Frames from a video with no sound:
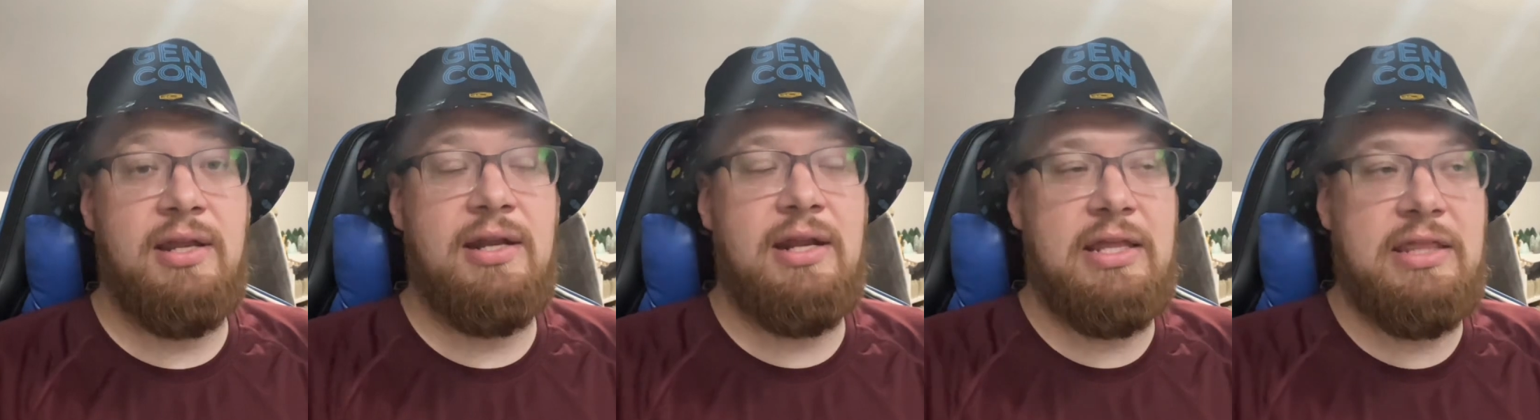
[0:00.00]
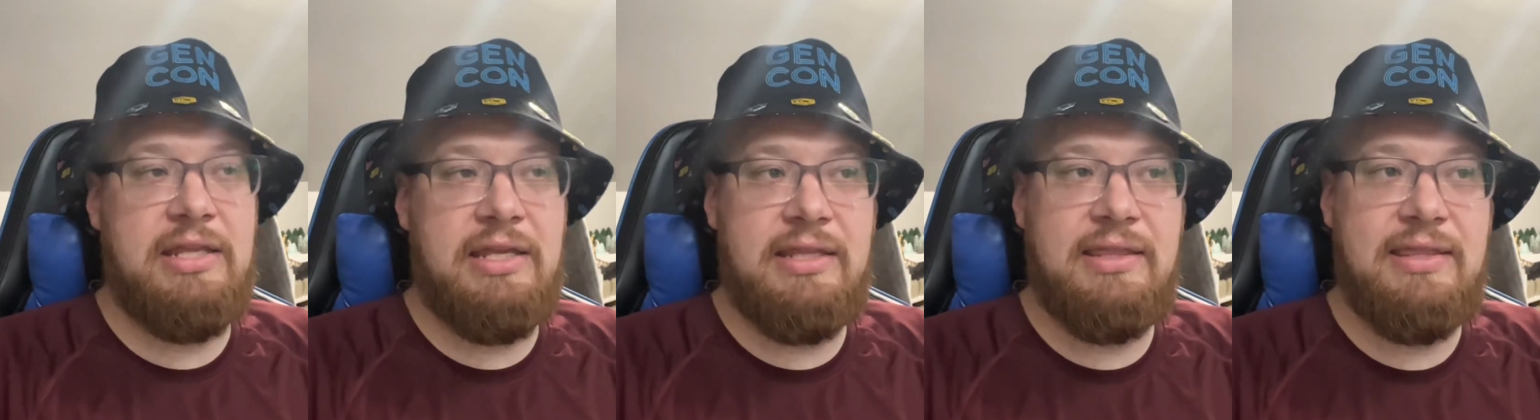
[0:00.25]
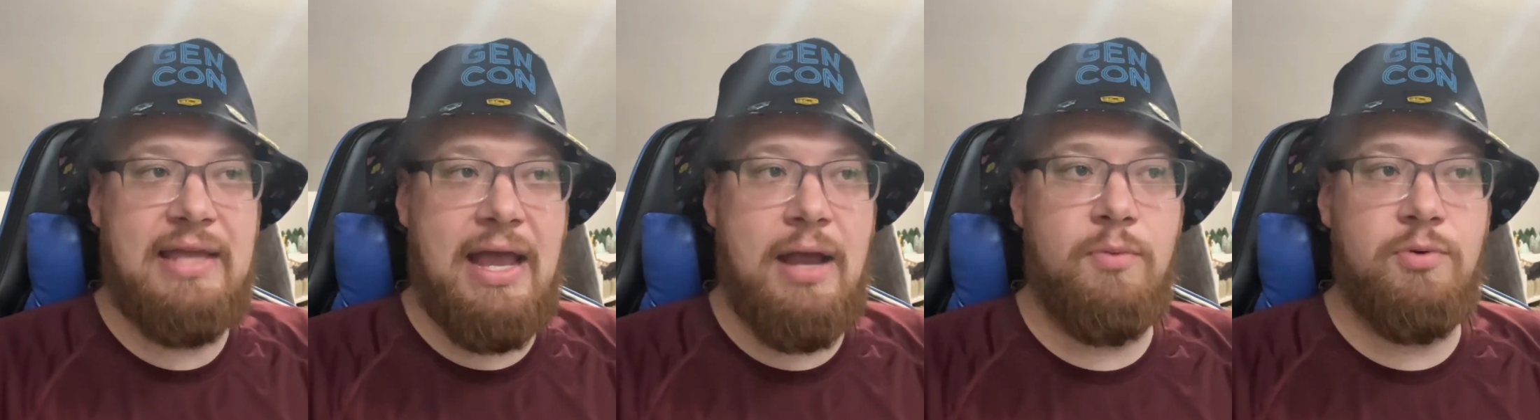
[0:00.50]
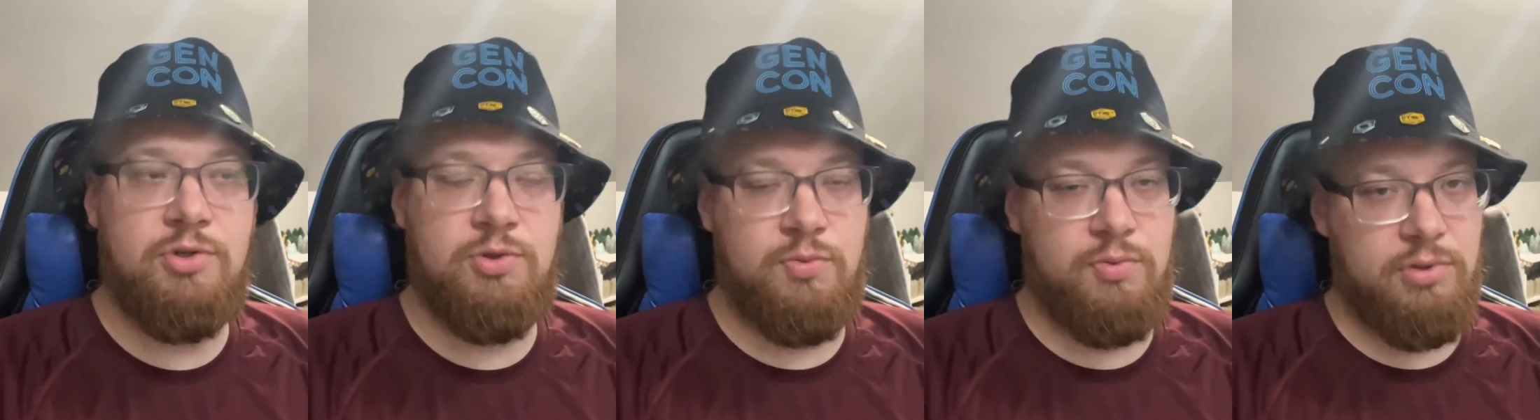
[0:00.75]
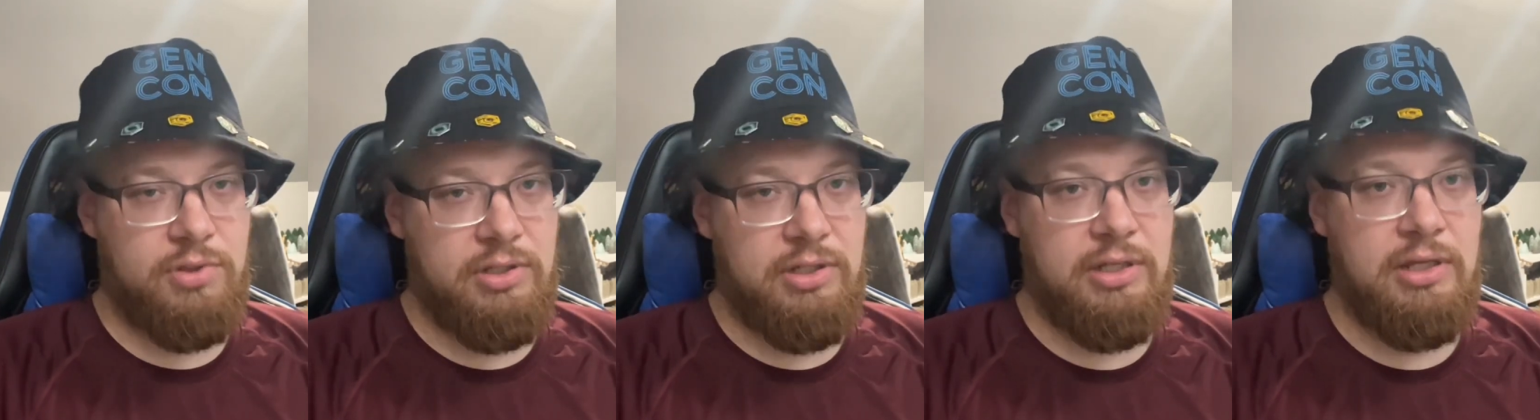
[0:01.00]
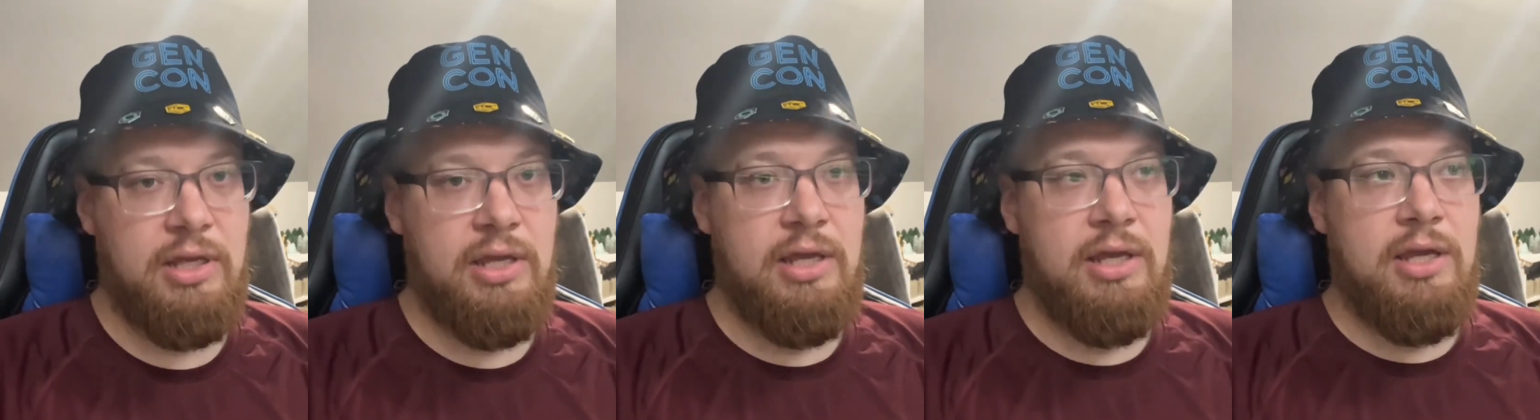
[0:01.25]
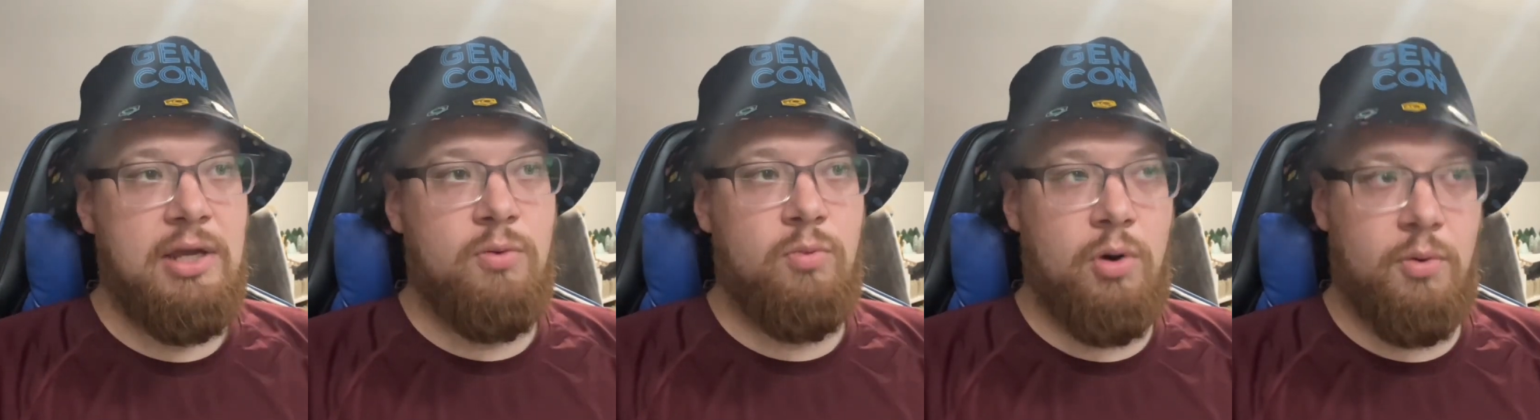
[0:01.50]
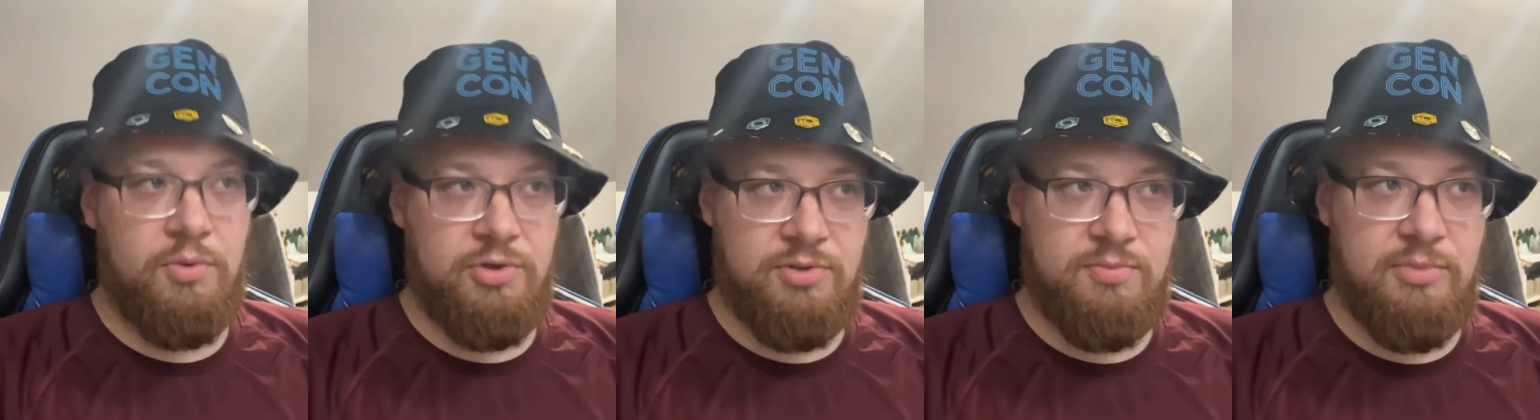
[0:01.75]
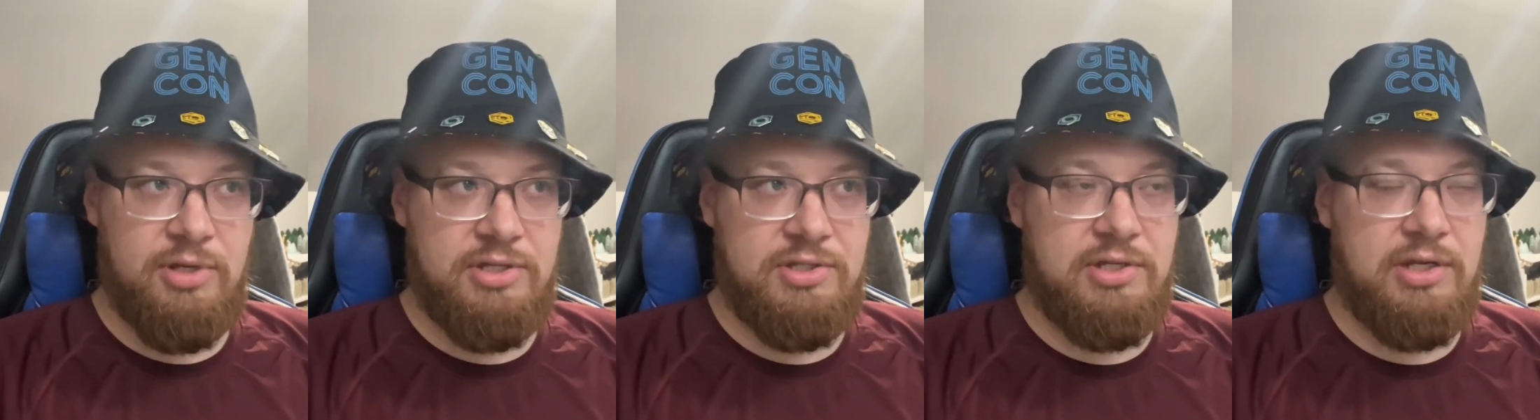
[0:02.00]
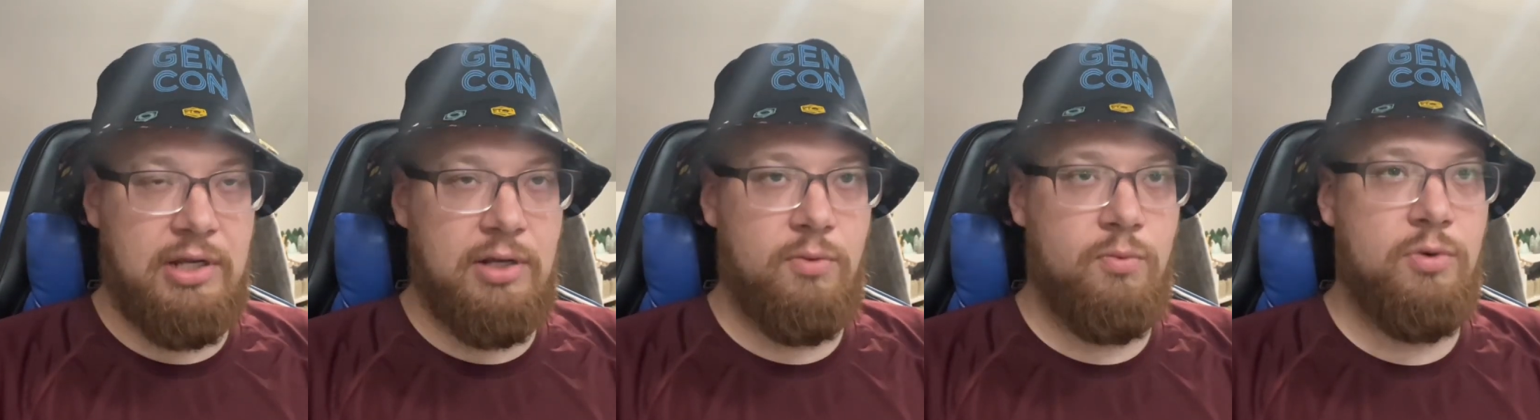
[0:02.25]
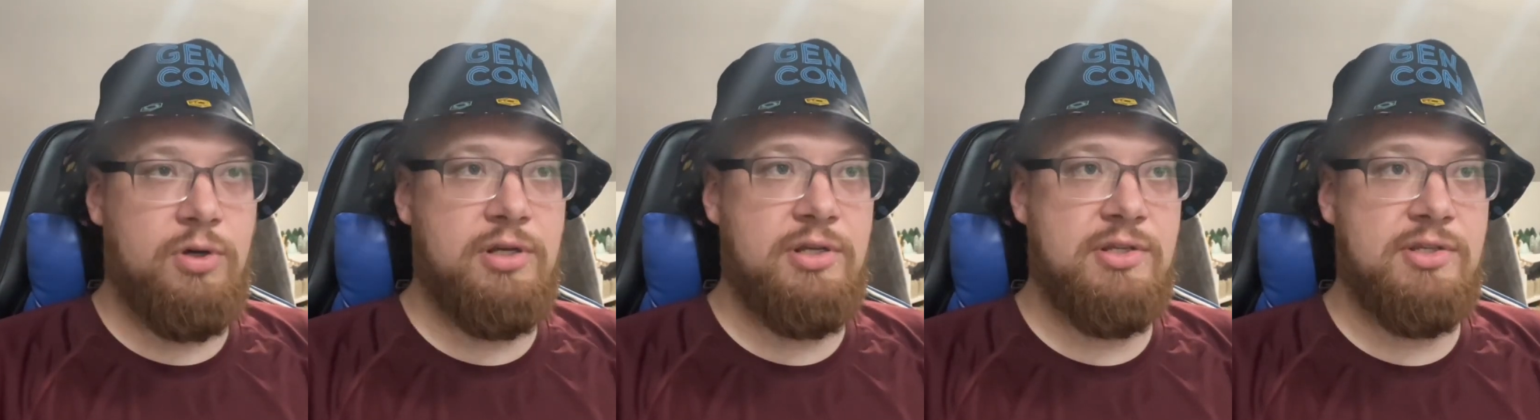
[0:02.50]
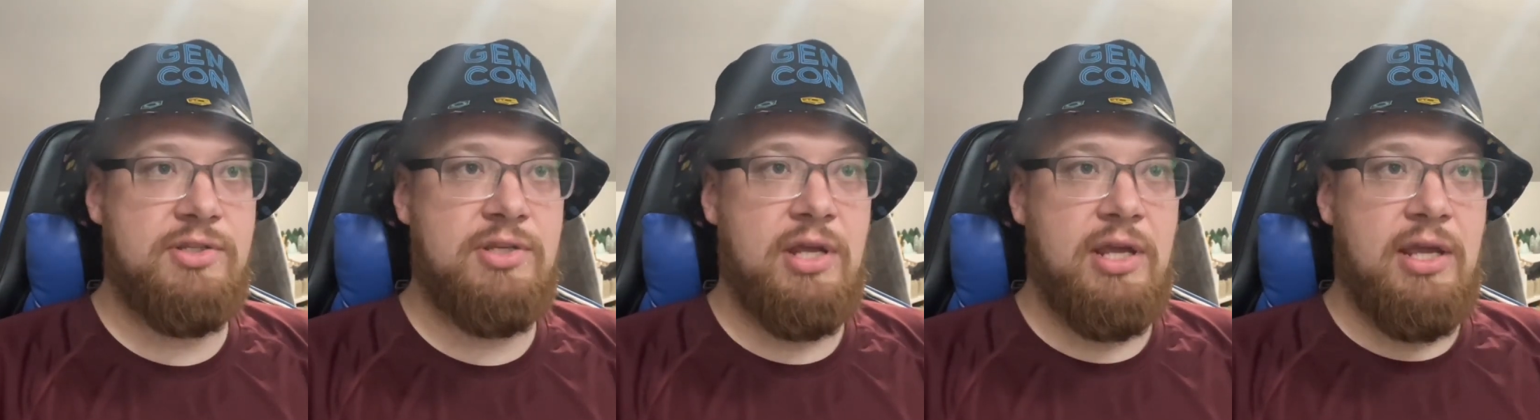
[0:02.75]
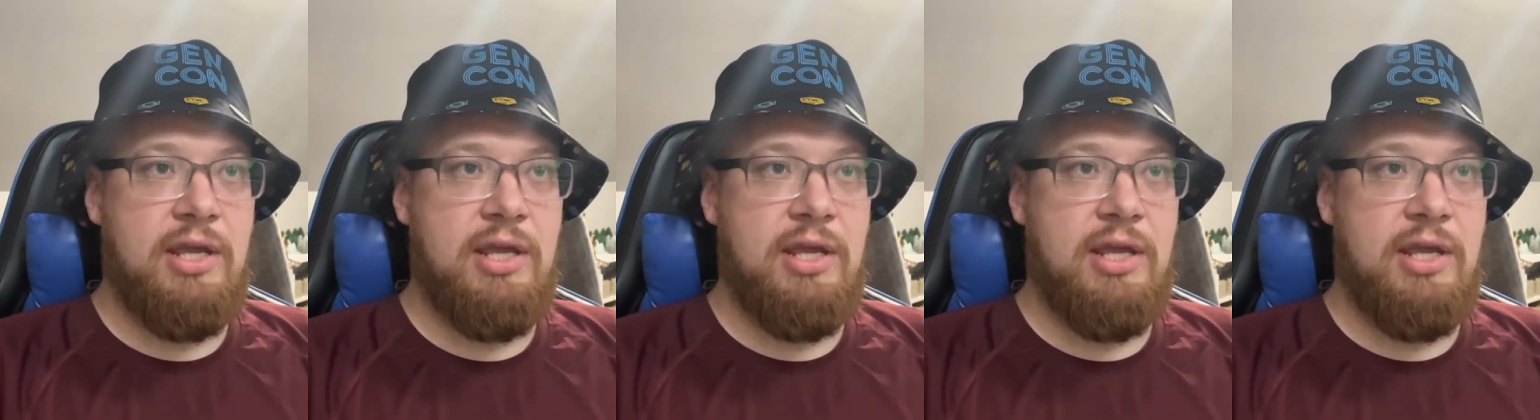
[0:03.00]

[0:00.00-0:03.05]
And I think that was really what was missing was,